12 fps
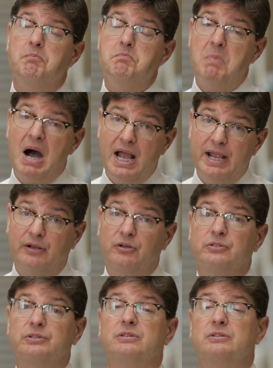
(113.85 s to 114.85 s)

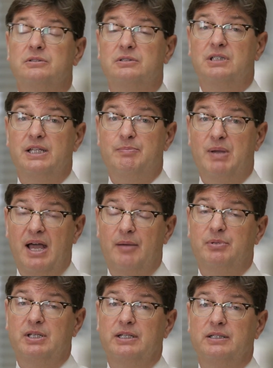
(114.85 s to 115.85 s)
mild sleep
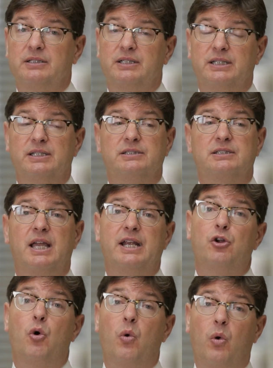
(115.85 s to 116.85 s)
apnea is
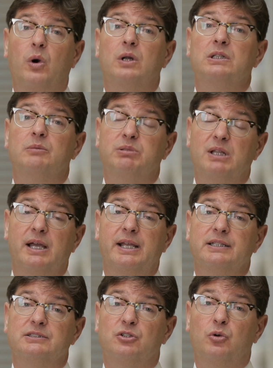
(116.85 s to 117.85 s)
an oral
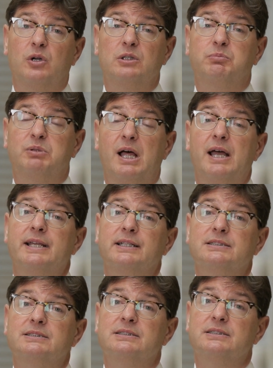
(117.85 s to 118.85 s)
appliance. An oral
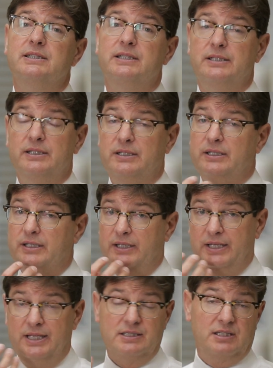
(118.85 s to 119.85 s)
appliance
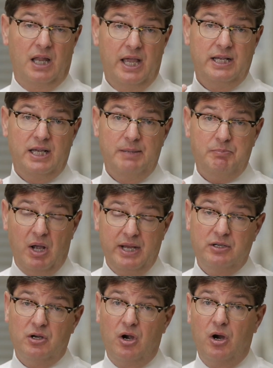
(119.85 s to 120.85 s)
is like a
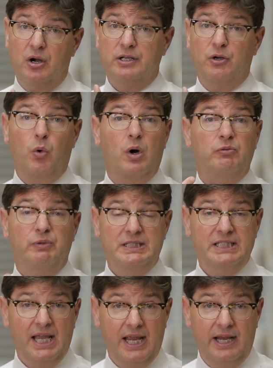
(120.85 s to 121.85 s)
bite guard or a
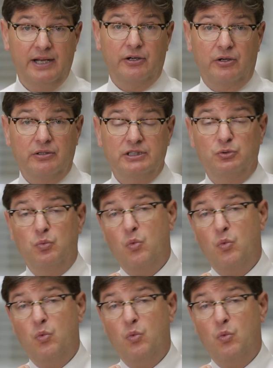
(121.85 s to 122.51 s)
retainer. It's